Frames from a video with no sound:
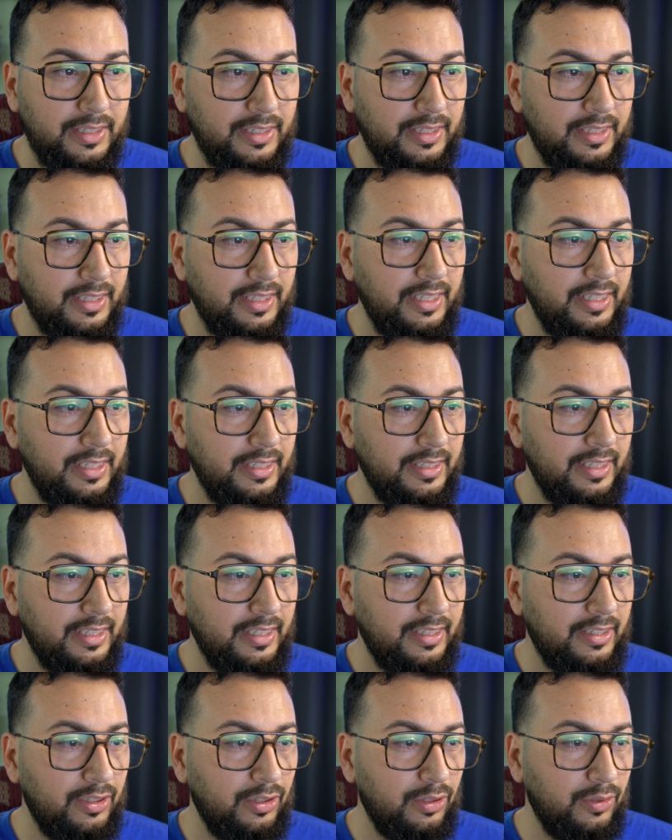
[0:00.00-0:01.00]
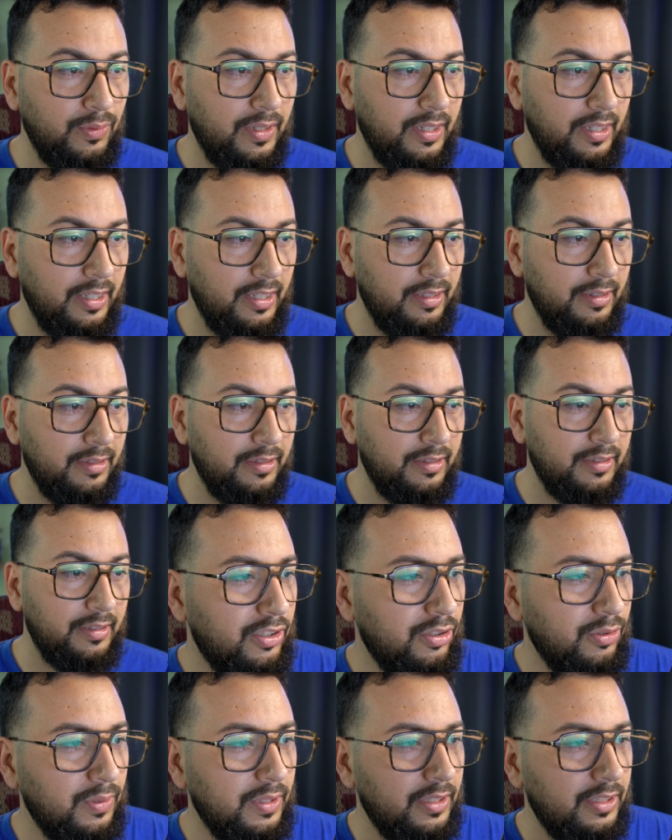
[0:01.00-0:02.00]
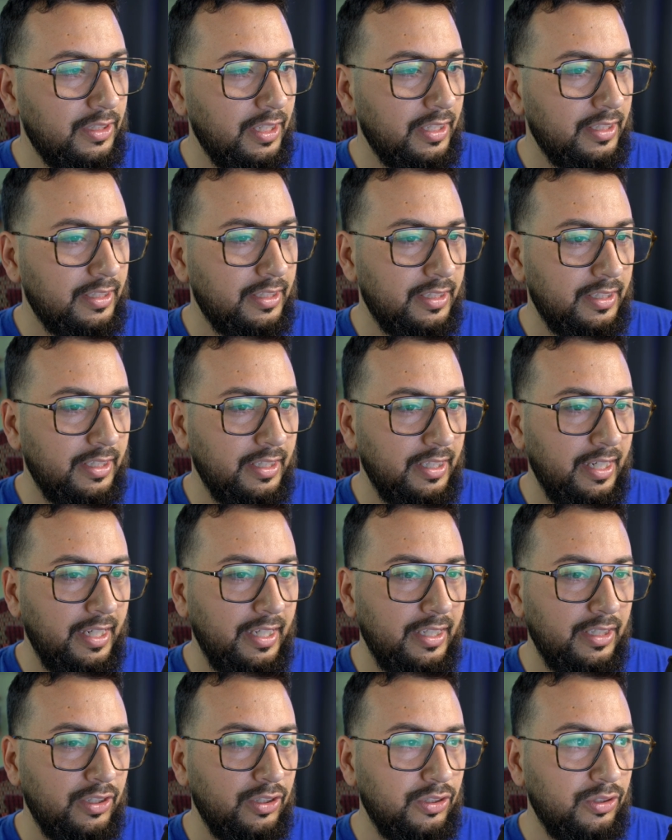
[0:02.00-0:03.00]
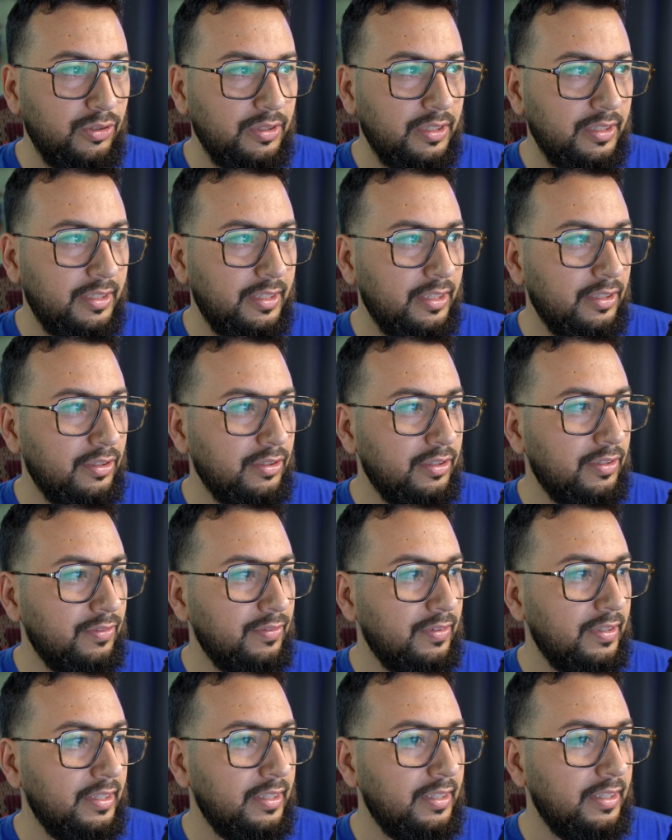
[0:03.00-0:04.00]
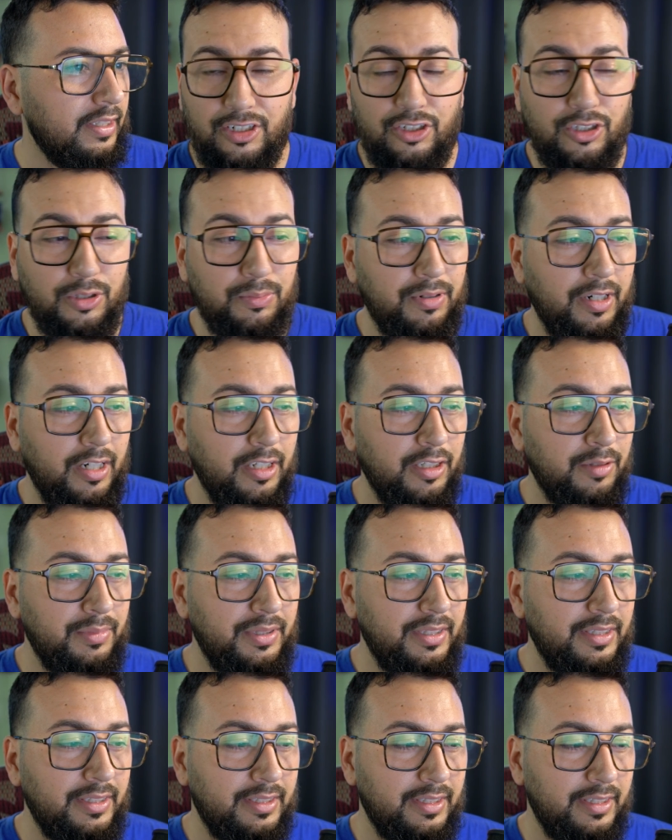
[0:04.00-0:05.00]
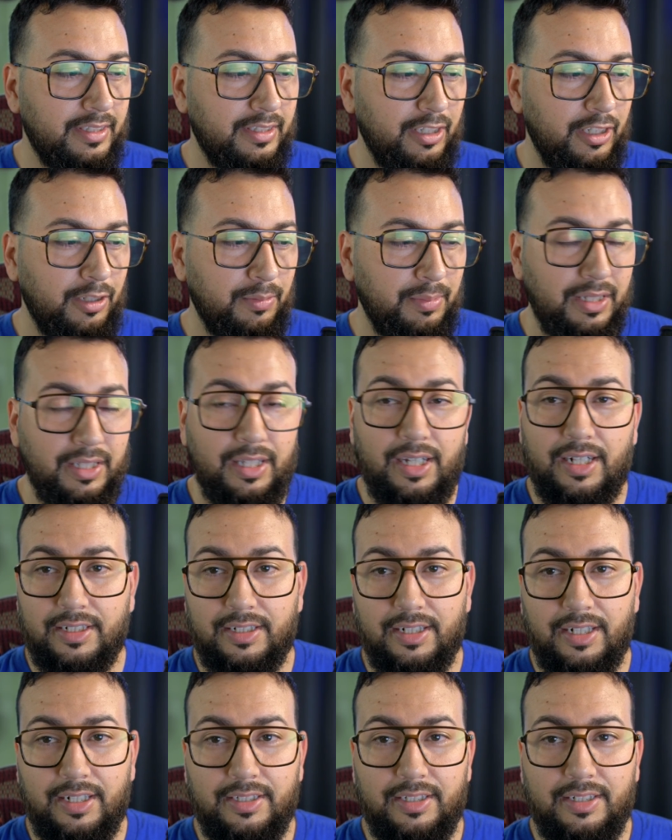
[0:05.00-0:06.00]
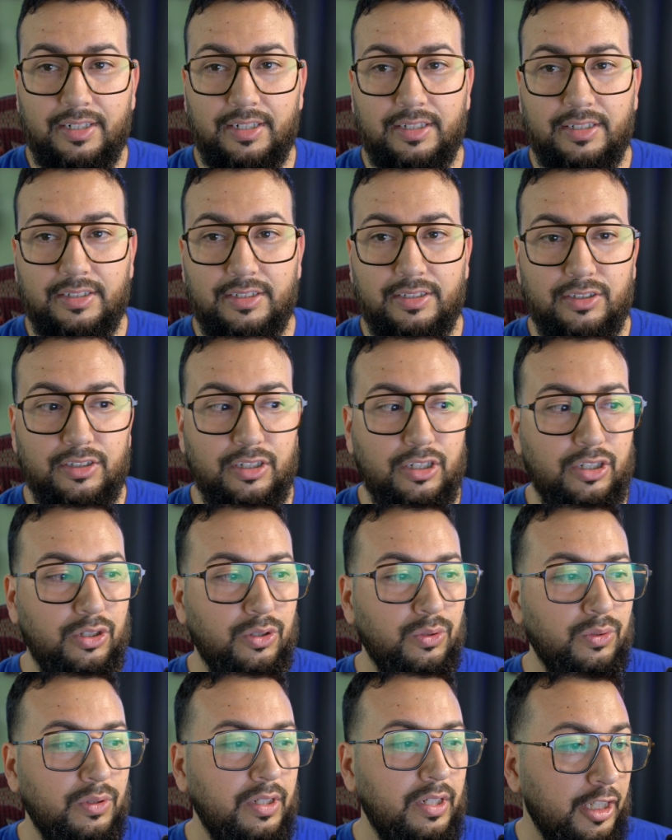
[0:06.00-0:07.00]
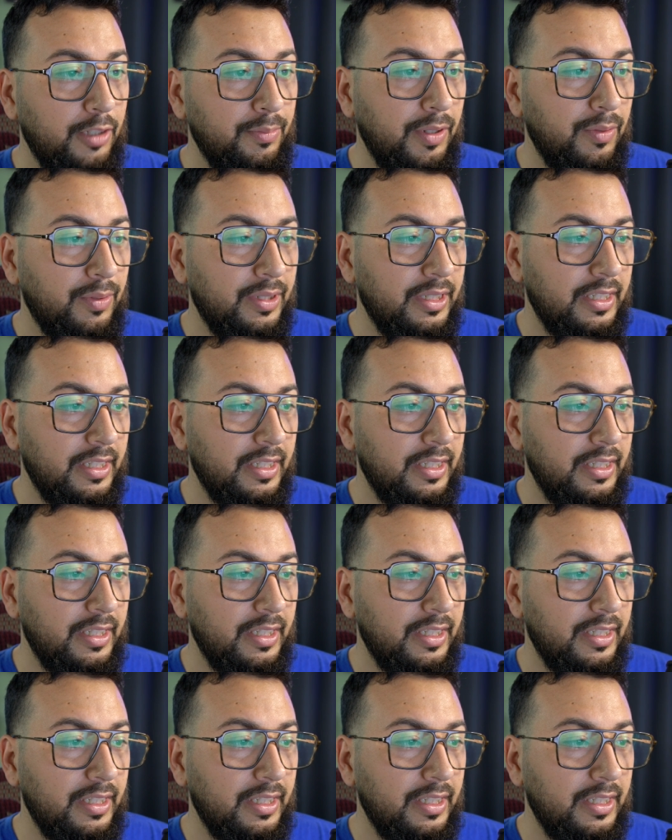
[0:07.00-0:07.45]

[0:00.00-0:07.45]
it's easy to adjust the angle, the tilt of it. Only problem is it's going to be locked on there. So you may want